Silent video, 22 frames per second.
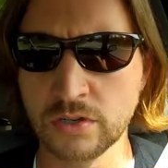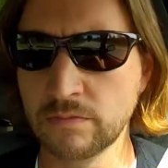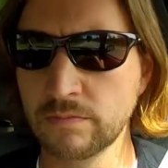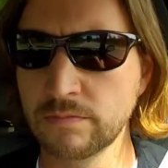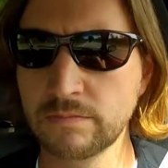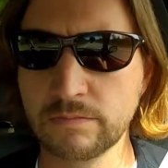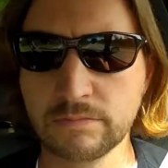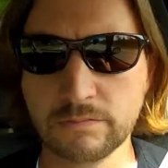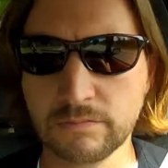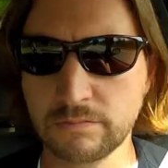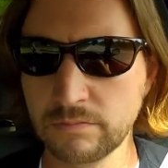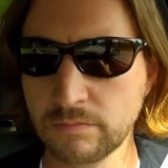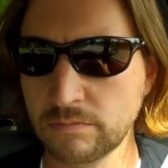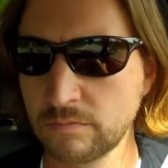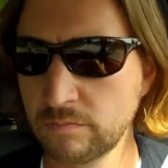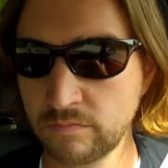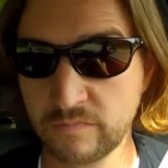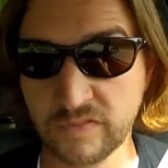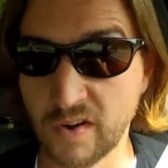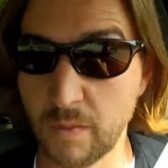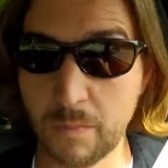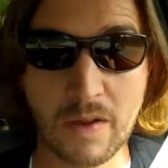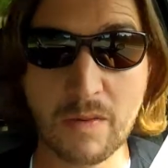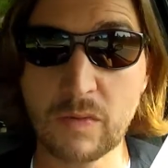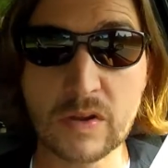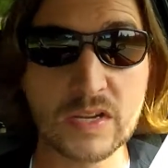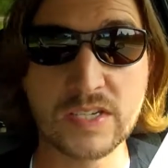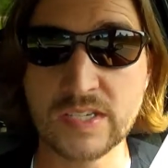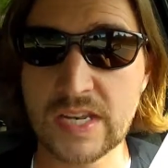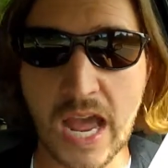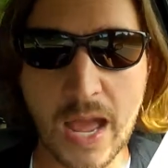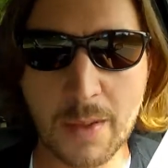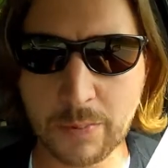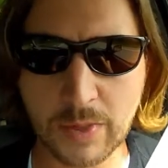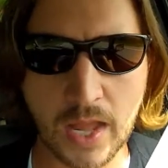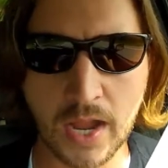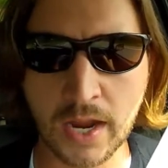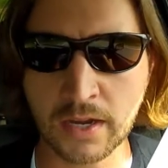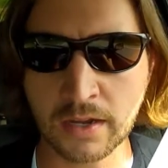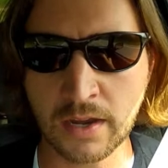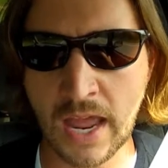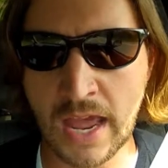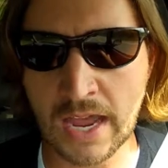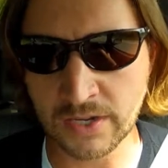it from every
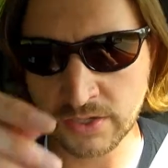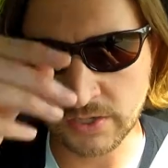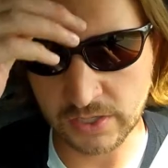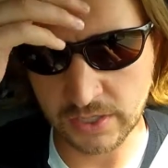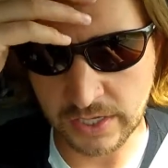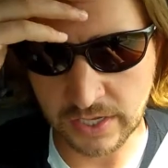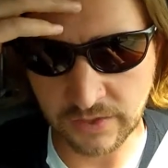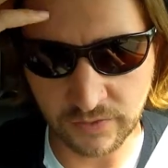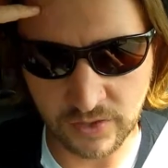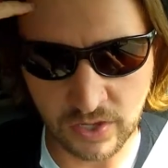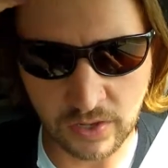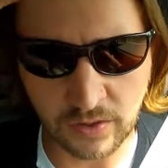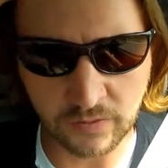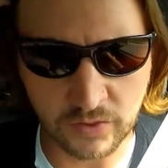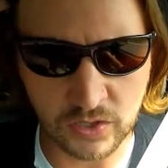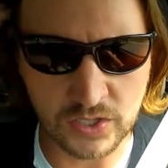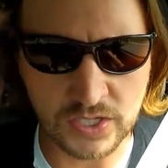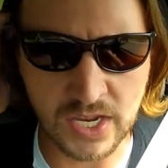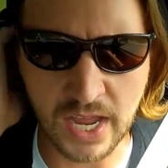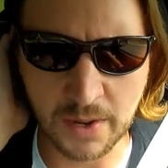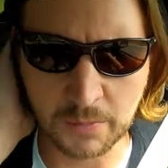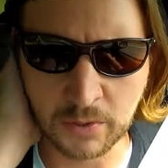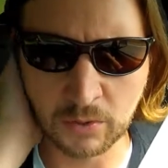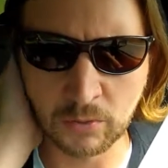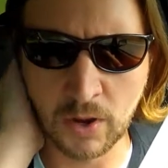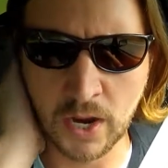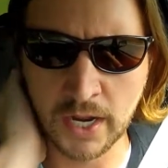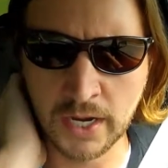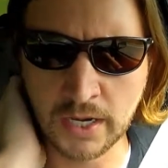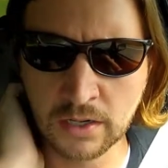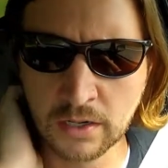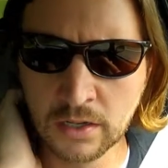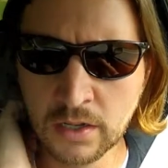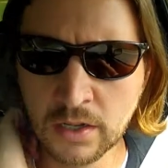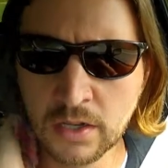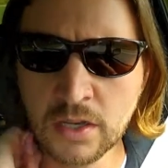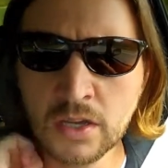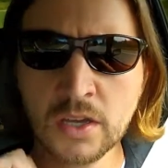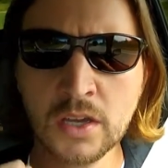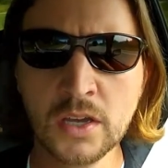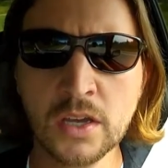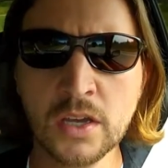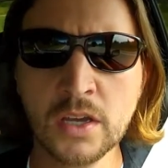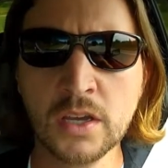stoplight, actually, if you, if you time it right.
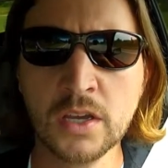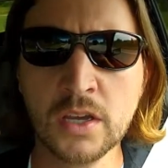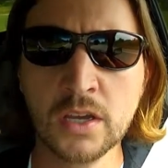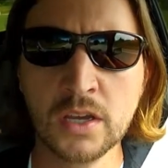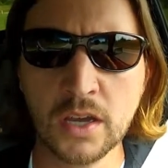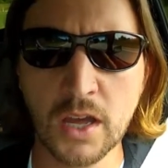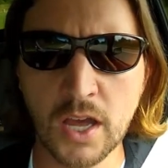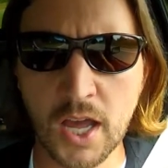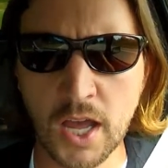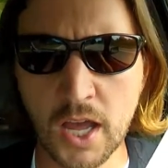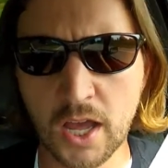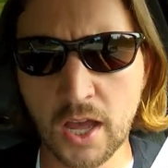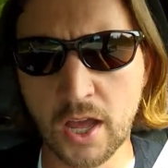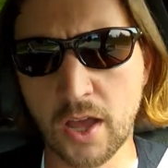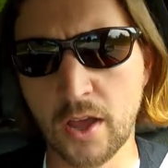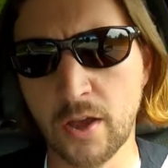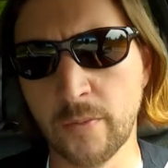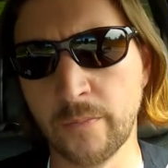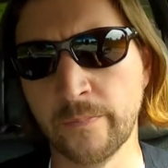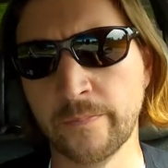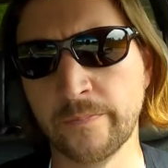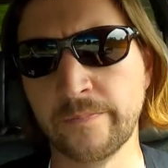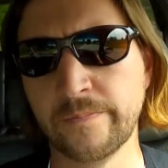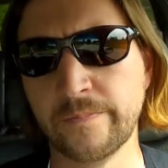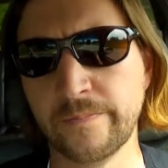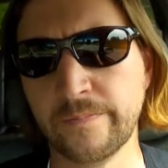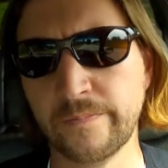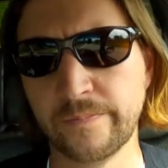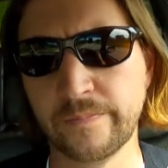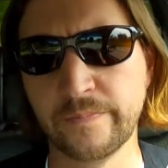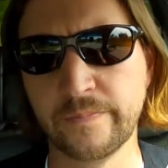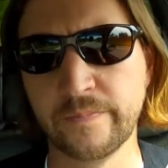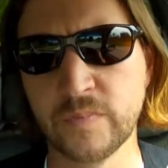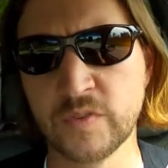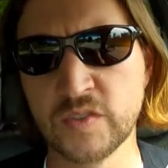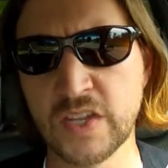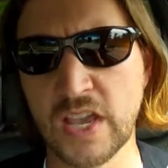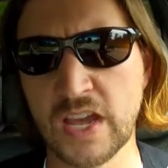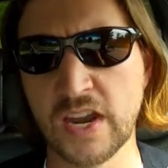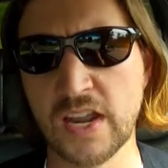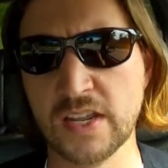Um, it's got